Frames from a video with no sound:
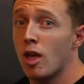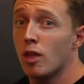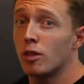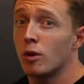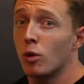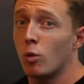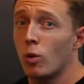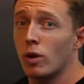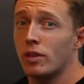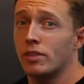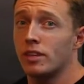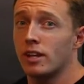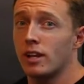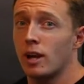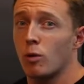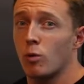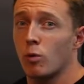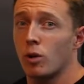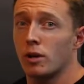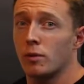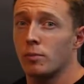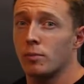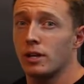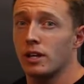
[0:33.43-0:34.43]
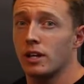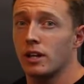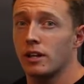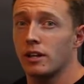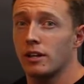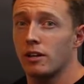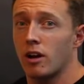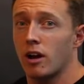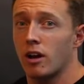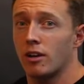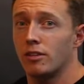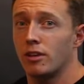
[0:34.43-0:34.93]
The one thing I want to be
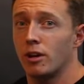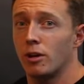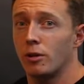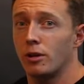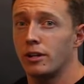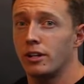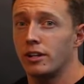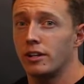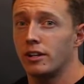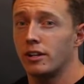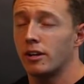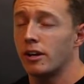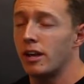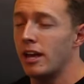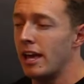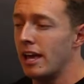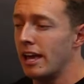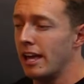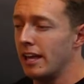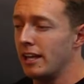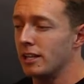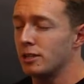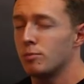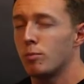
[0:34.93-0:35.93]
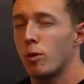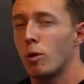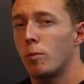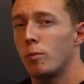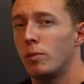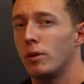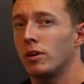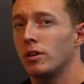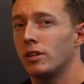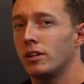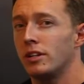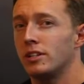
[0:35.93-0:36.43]
clear on though here is
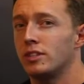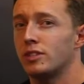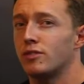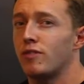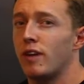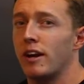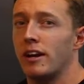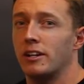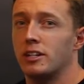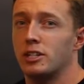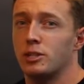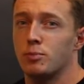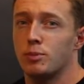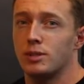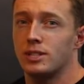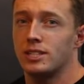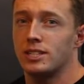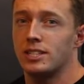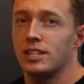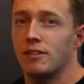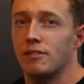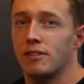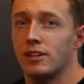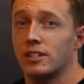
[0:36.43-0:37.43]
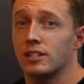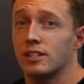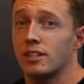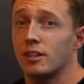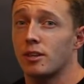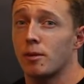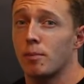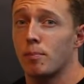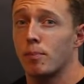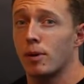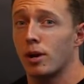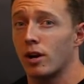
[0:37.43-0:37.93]
mobility is very specific to
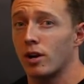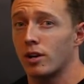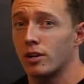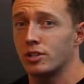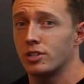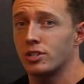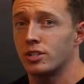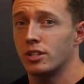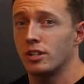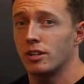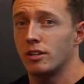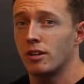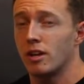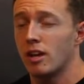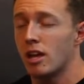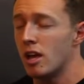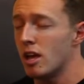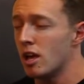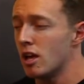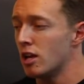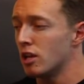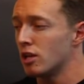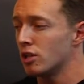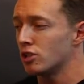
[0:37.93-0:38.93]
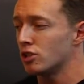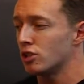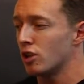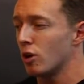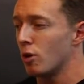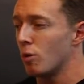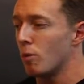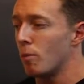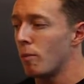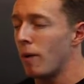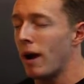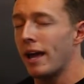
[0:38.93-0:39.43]
the person.
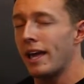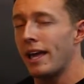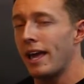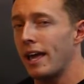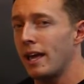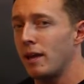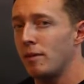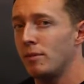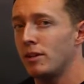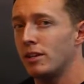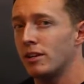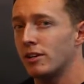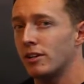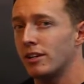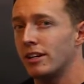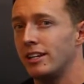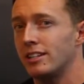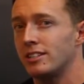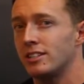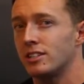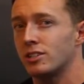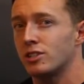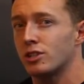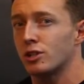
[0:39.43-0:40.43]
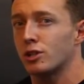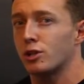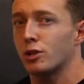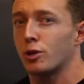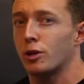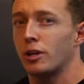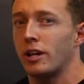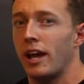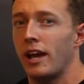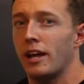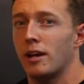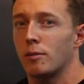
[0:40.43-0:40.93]
So my aim here isn't to
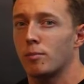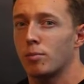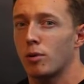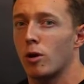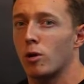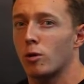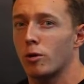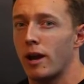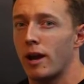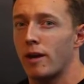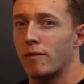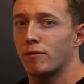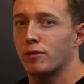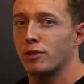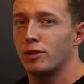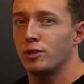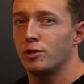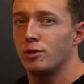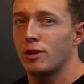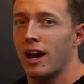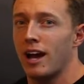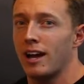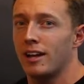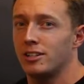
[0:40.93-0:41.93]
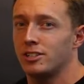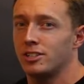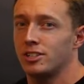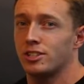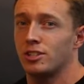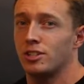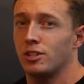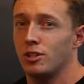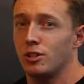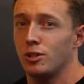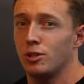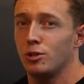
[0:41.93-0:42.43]
create a program for you
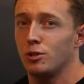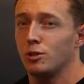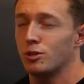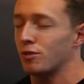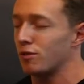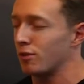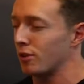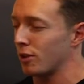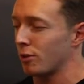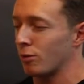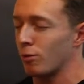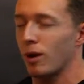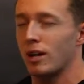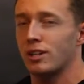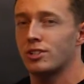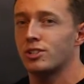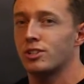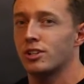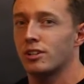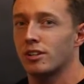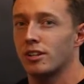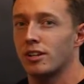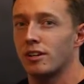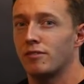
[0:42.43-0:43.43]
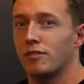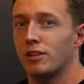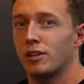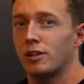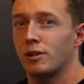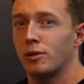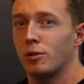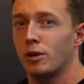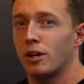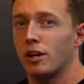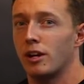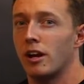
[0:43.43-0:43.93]
guys to use for the rest of your
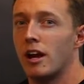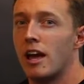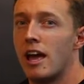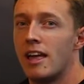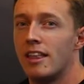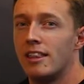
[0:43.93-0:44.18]
lifting career.